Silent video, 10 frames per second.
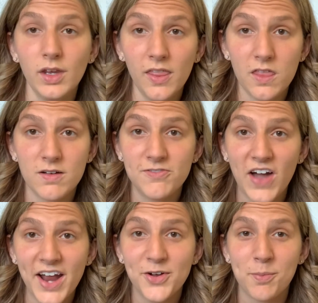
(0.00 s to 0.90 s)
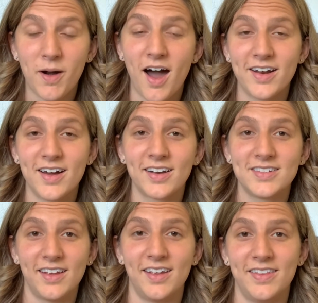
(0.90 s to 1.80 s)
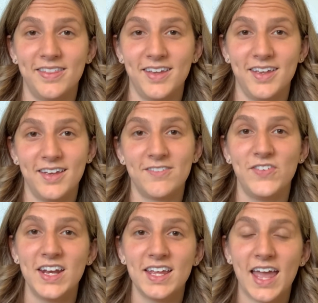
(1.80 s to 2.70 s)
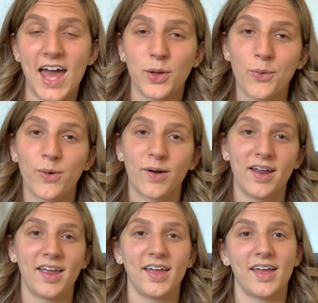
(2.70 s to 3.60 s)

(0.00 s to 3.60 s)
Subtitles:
The final product in the feeding category